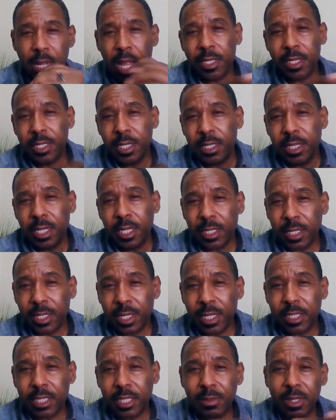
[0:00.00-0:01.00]
I did think the
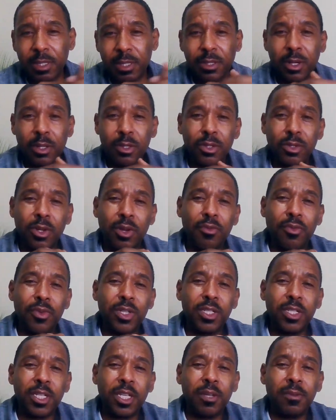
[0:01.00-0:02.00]
last time I told you I
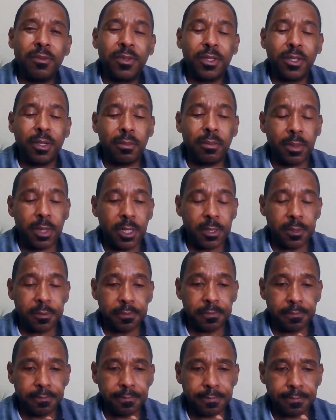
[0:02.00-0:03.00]
received
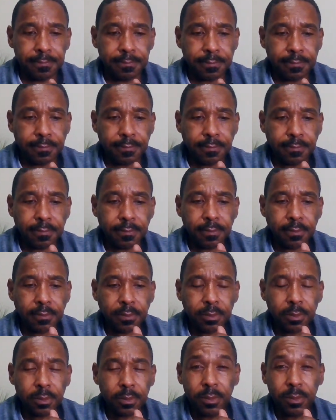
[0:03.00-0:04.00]
some
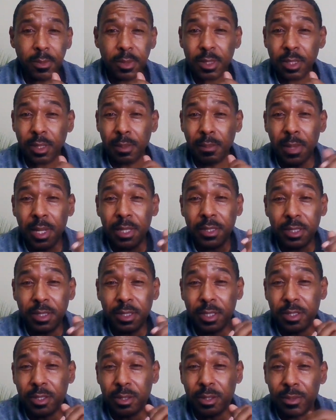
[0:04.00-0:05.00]

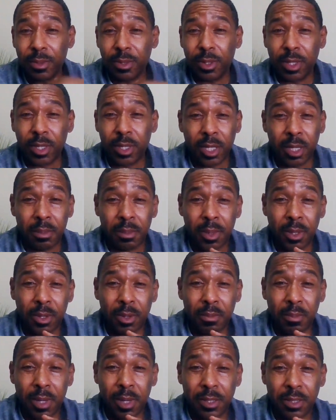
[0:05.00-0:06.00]
messages, some more
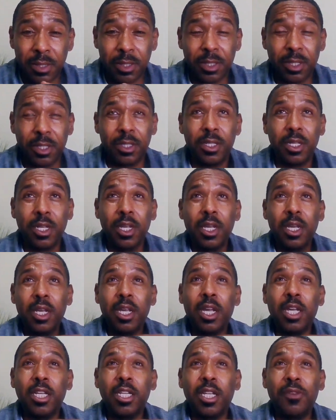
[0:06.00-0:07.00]
email messages,
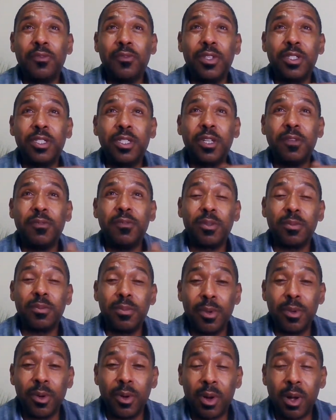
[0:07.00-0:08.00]
and I've received some
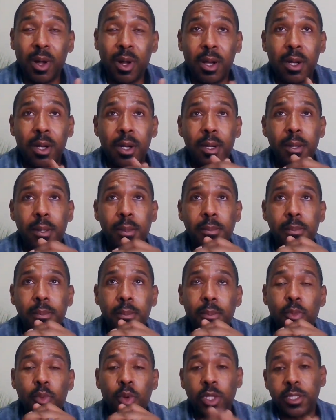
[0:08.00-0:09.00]
more
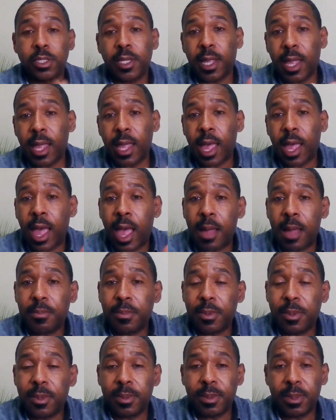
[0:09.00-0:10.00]
WhatsApp
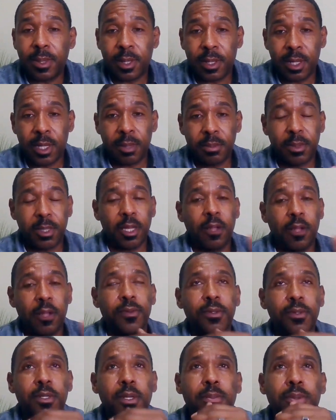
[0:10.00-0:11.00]

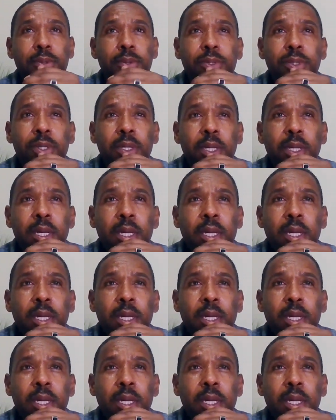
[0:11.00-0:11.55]
telephone numbers.